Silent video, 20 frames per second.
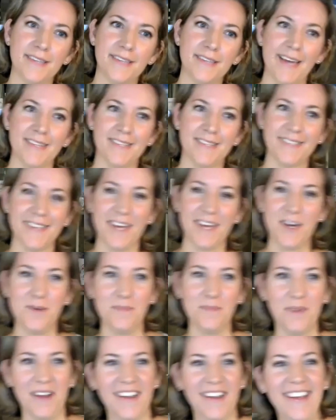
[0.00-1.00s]
can't see
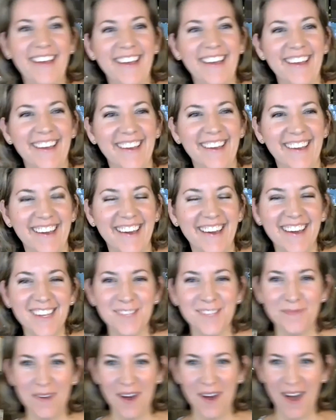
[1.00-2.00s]
him, but
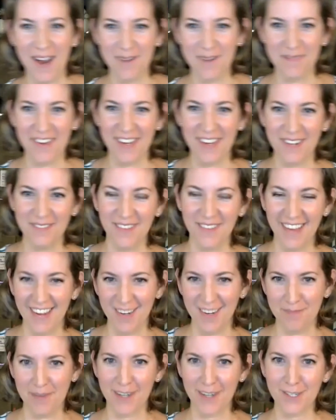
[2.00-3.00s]
he's behind me in
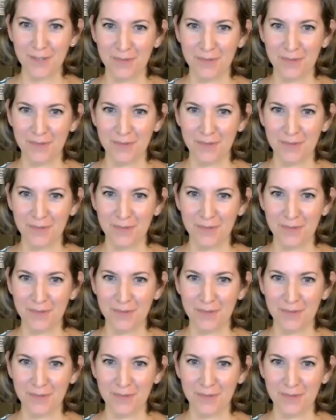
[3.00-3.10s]
a picture